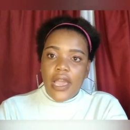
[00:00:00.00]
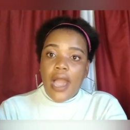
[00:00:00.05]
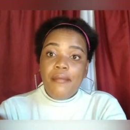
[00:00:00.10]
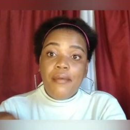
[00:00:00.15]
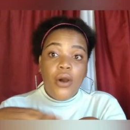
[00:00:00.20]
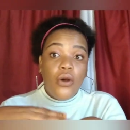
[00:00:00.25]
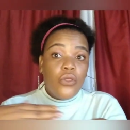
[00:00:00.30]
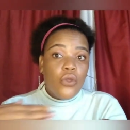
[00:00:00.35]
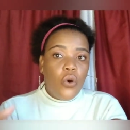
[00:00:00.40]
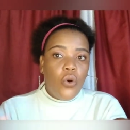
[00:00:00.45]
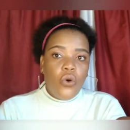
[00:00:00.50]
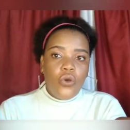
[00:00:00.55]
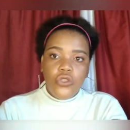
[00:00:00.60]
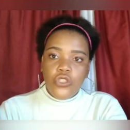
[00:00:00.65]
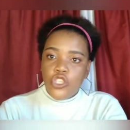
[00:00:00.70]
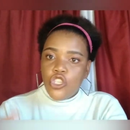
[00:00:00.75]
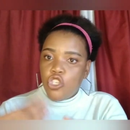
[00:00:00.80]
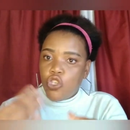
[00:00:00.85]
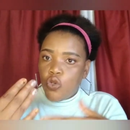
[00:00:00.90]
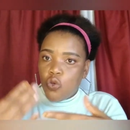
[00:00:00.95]
about the whole
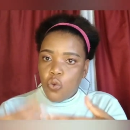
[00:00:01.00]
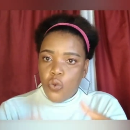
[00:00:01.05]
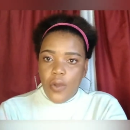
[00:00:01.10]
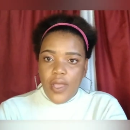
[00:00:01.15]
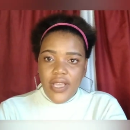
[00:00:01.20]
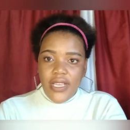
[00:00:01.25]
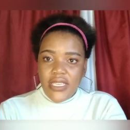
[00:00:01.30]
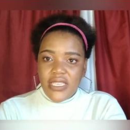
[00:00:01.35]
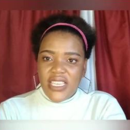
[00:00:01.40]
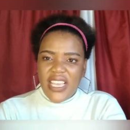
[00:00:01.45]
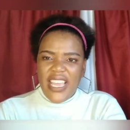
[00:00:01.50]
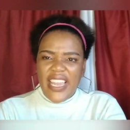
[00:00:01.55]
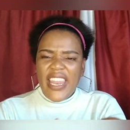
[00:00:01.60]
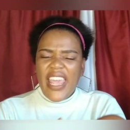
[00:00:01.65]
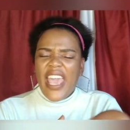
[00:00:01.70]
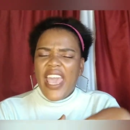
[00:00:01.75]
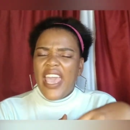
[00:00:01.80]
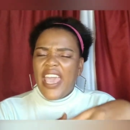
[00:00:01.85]
situation